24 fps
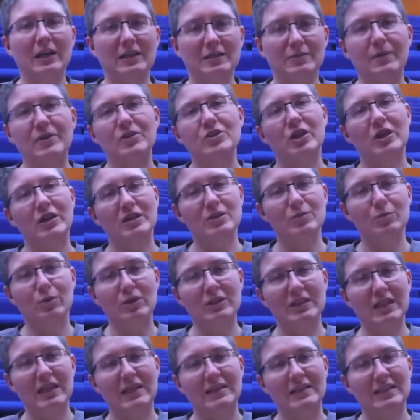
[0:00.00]
especially on a
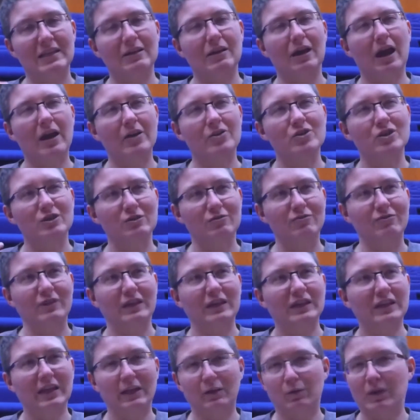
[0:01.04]
sprint day, because I actually
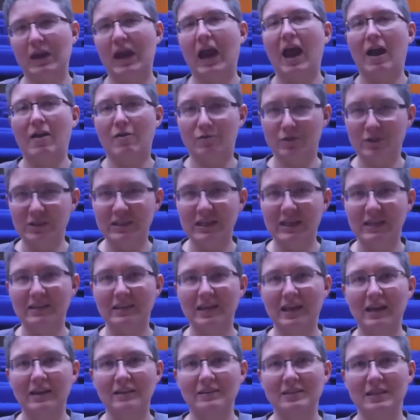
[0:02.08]
feel like we have retained
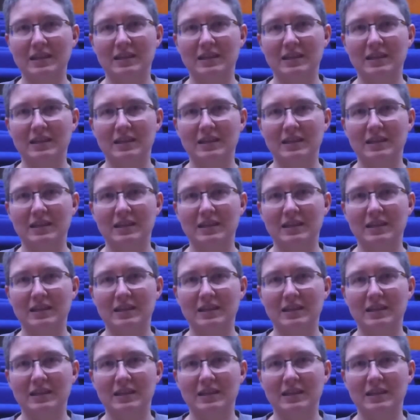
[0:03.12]
that,